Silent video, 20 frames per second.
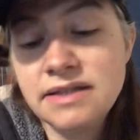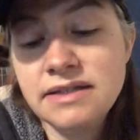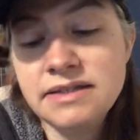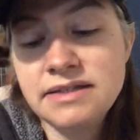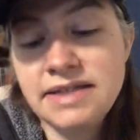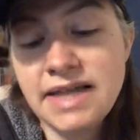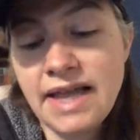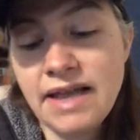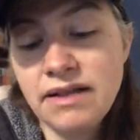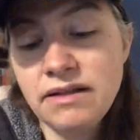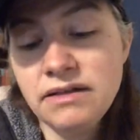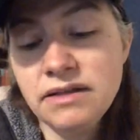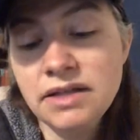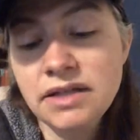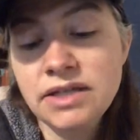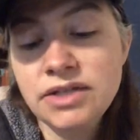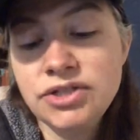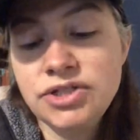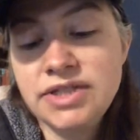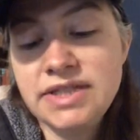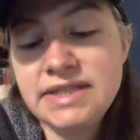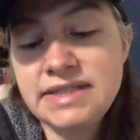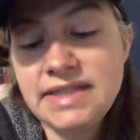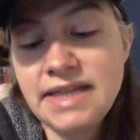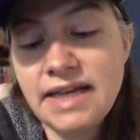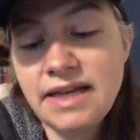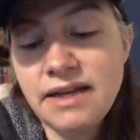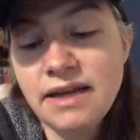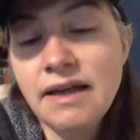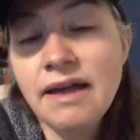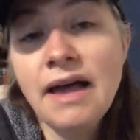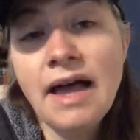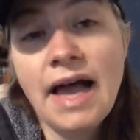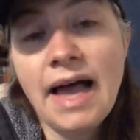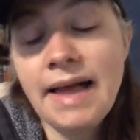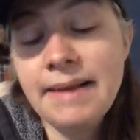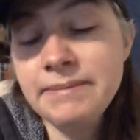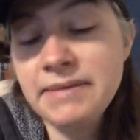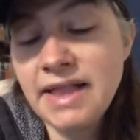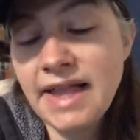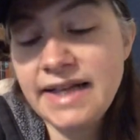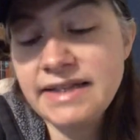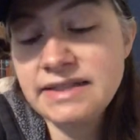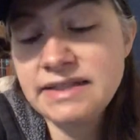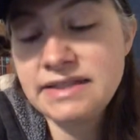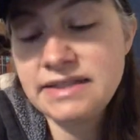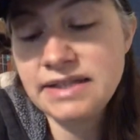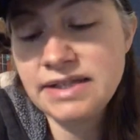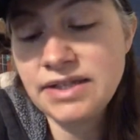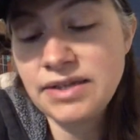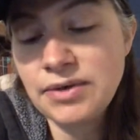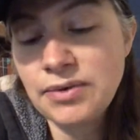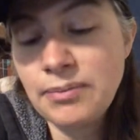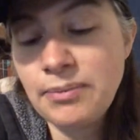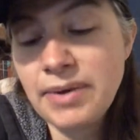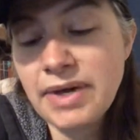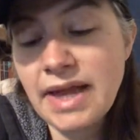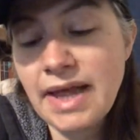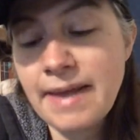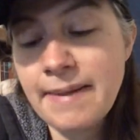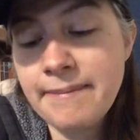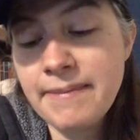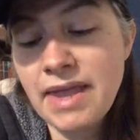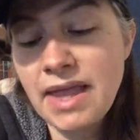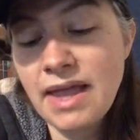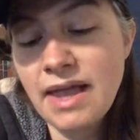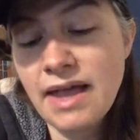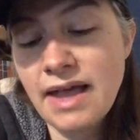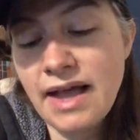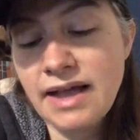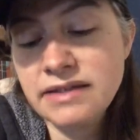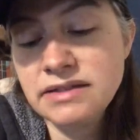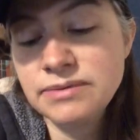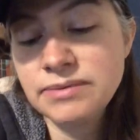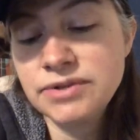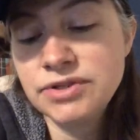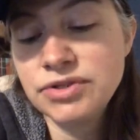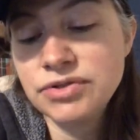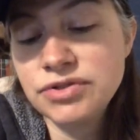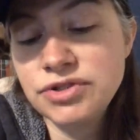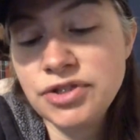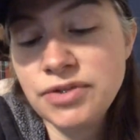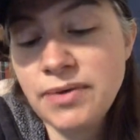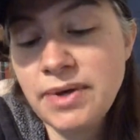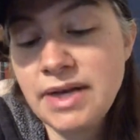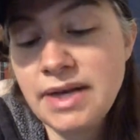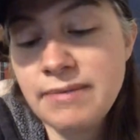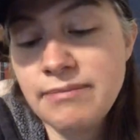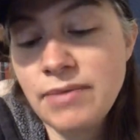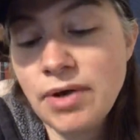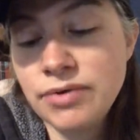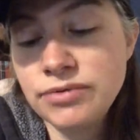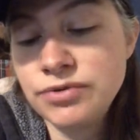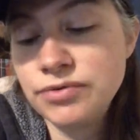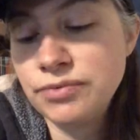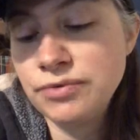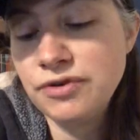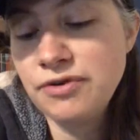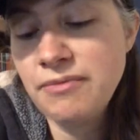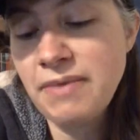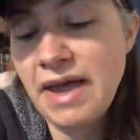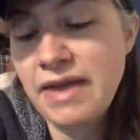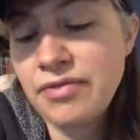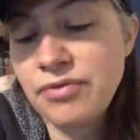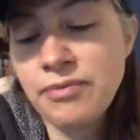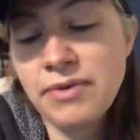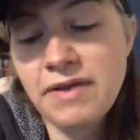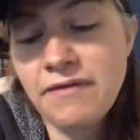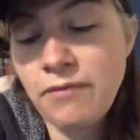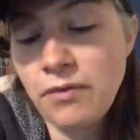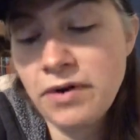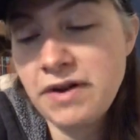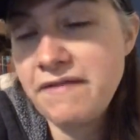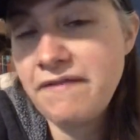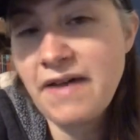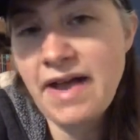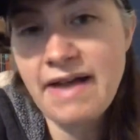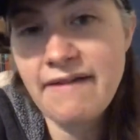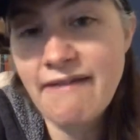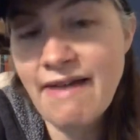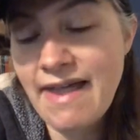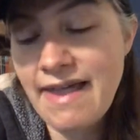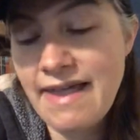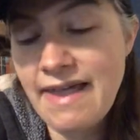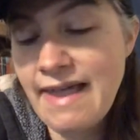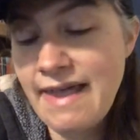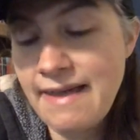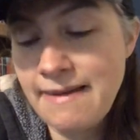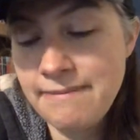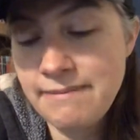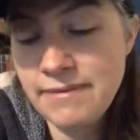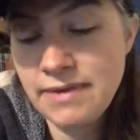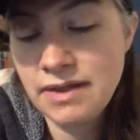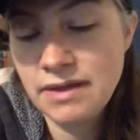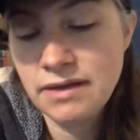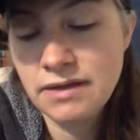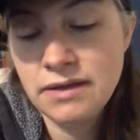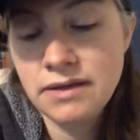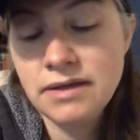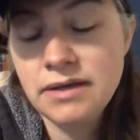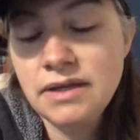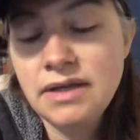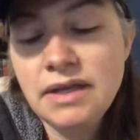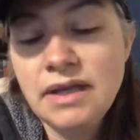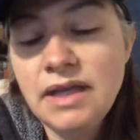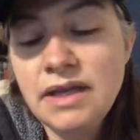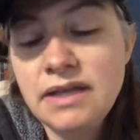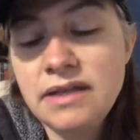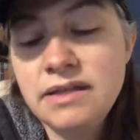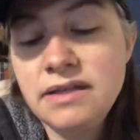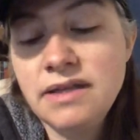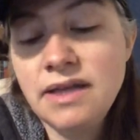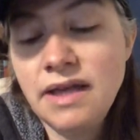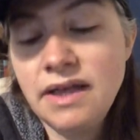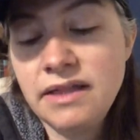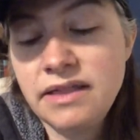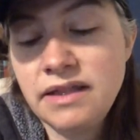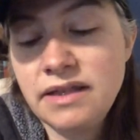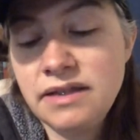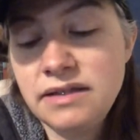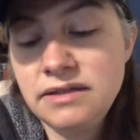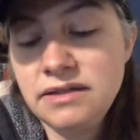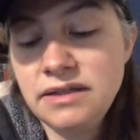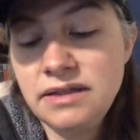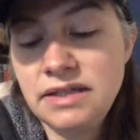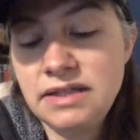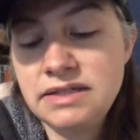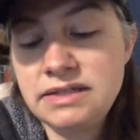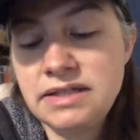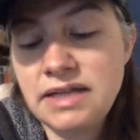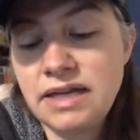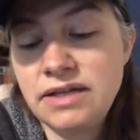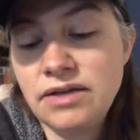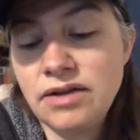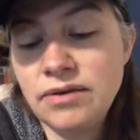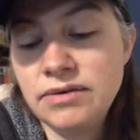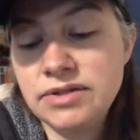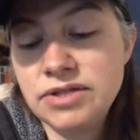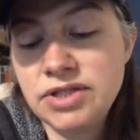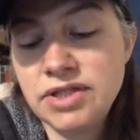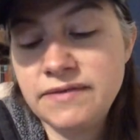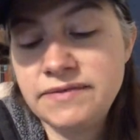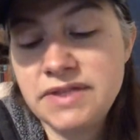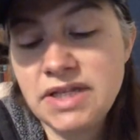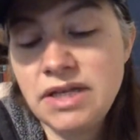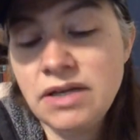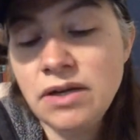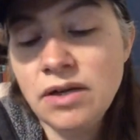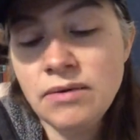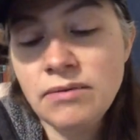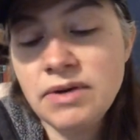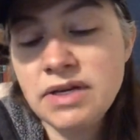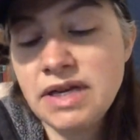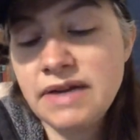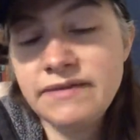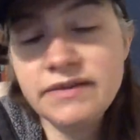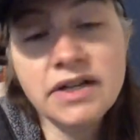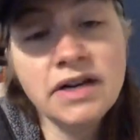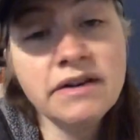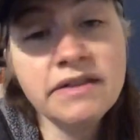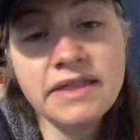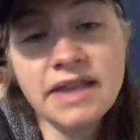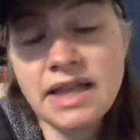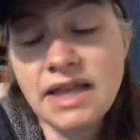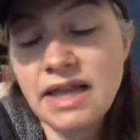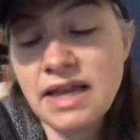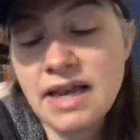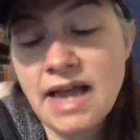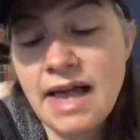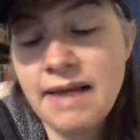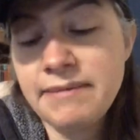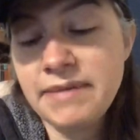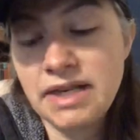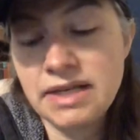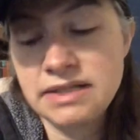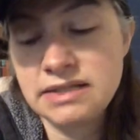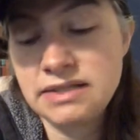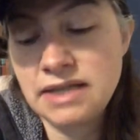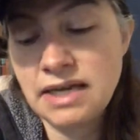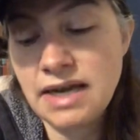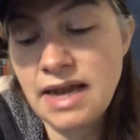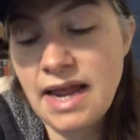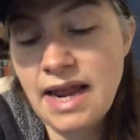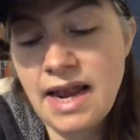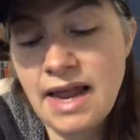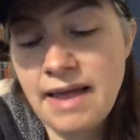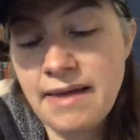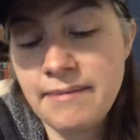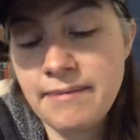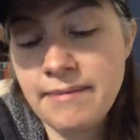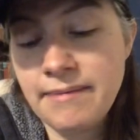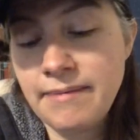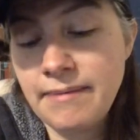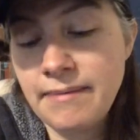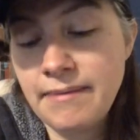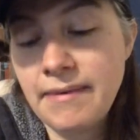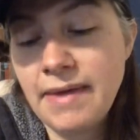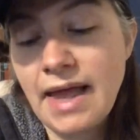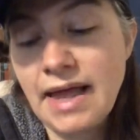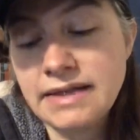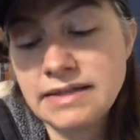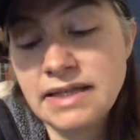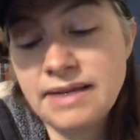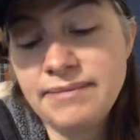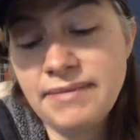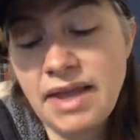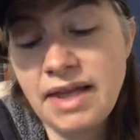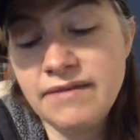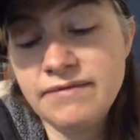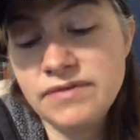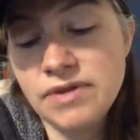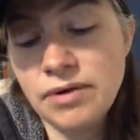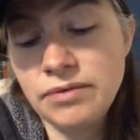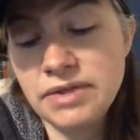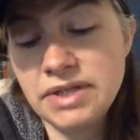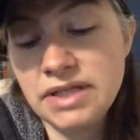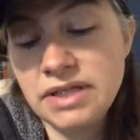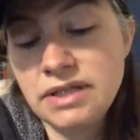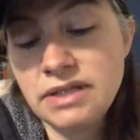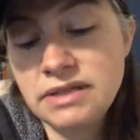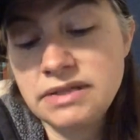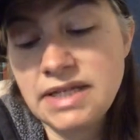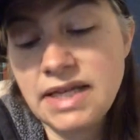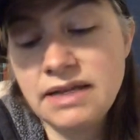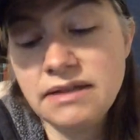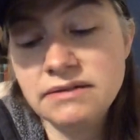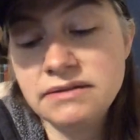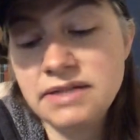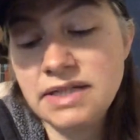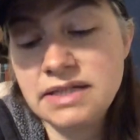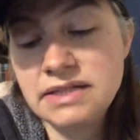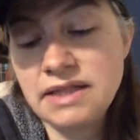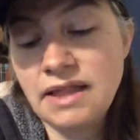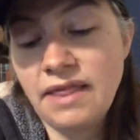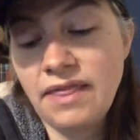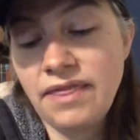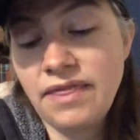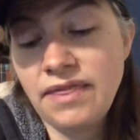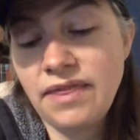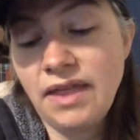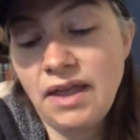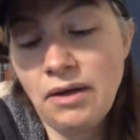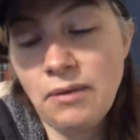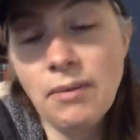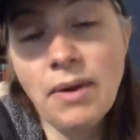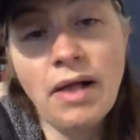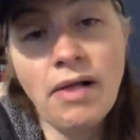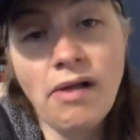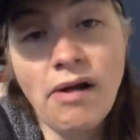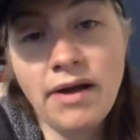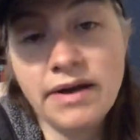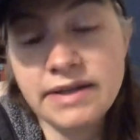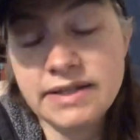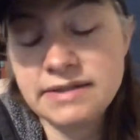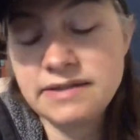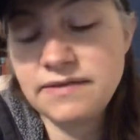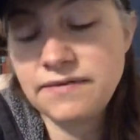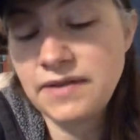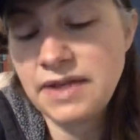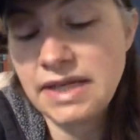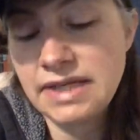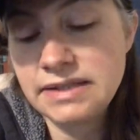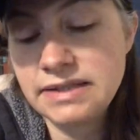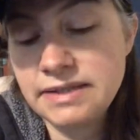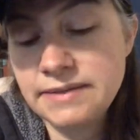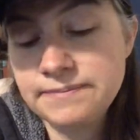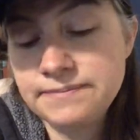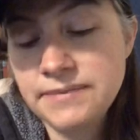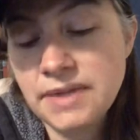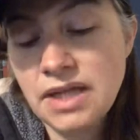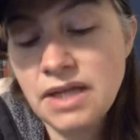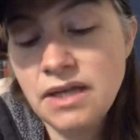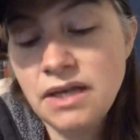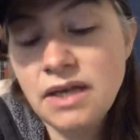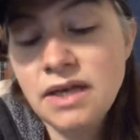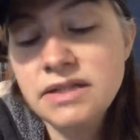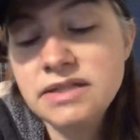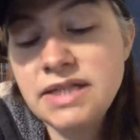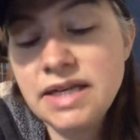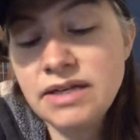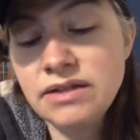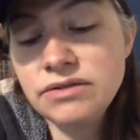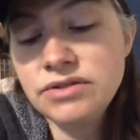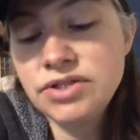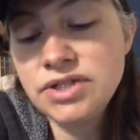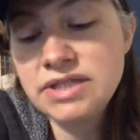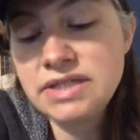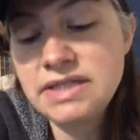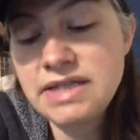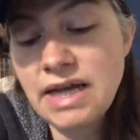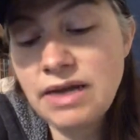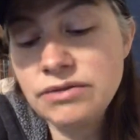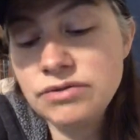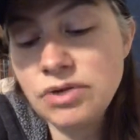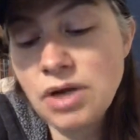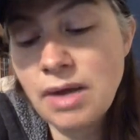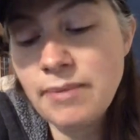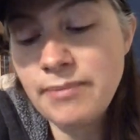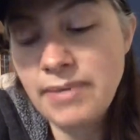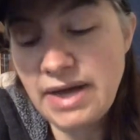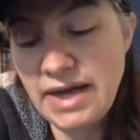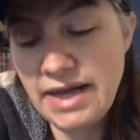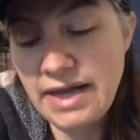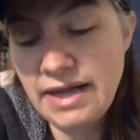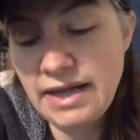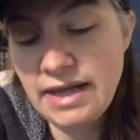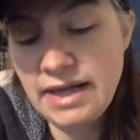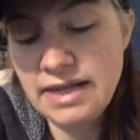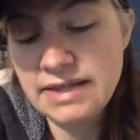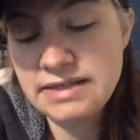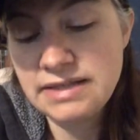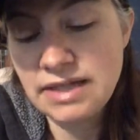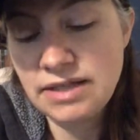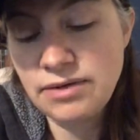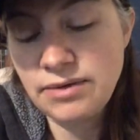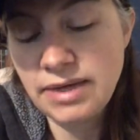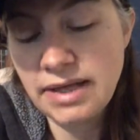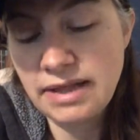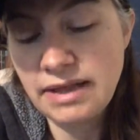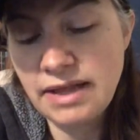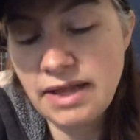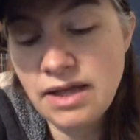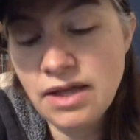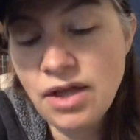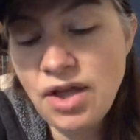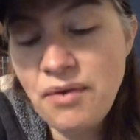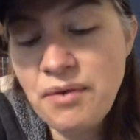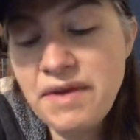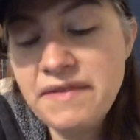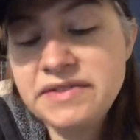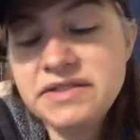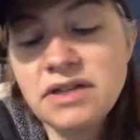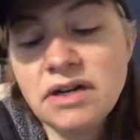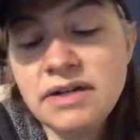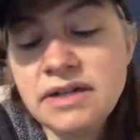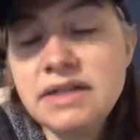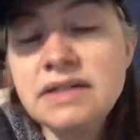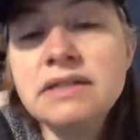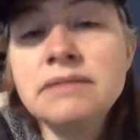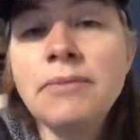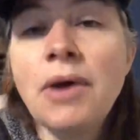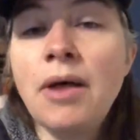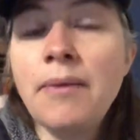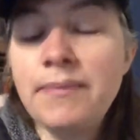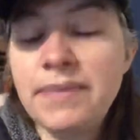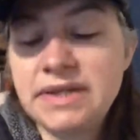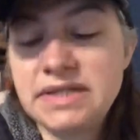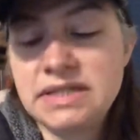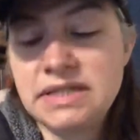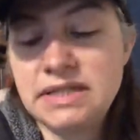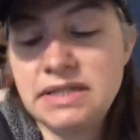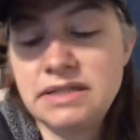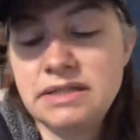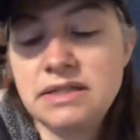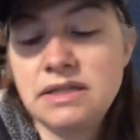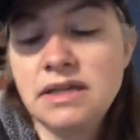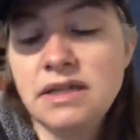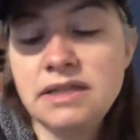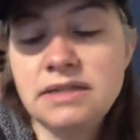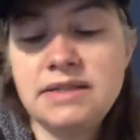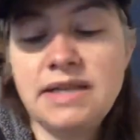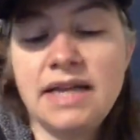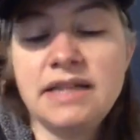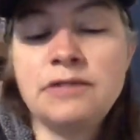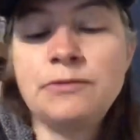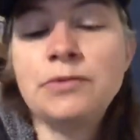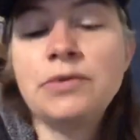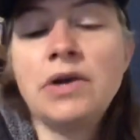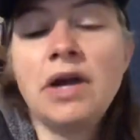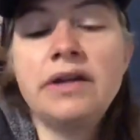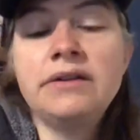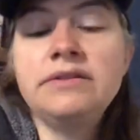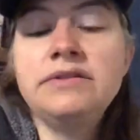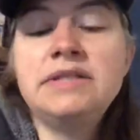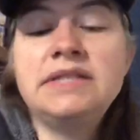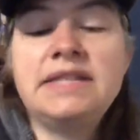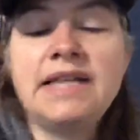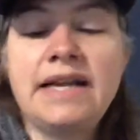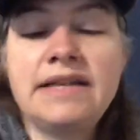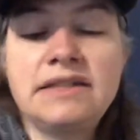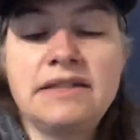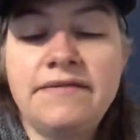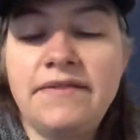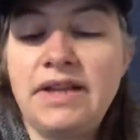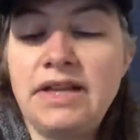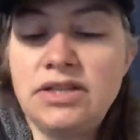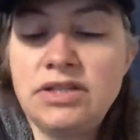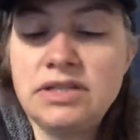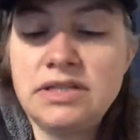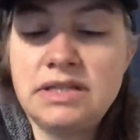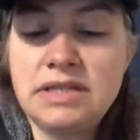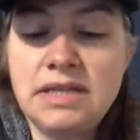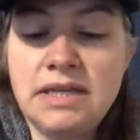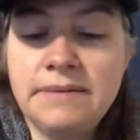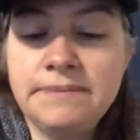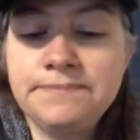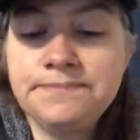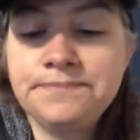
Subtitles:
Dale, she said, I'm glad to see you, but may I ask what you're doing in Mo's room at 3:45 a.m.? Nothing, he said, going shifty. Whatever you're thinking, I'm innocent, and as I may have noted, Dale doesn't think well on his feet. Dale just now dropped by, I said quickly. We've started a small business, Desperado Detective Agency.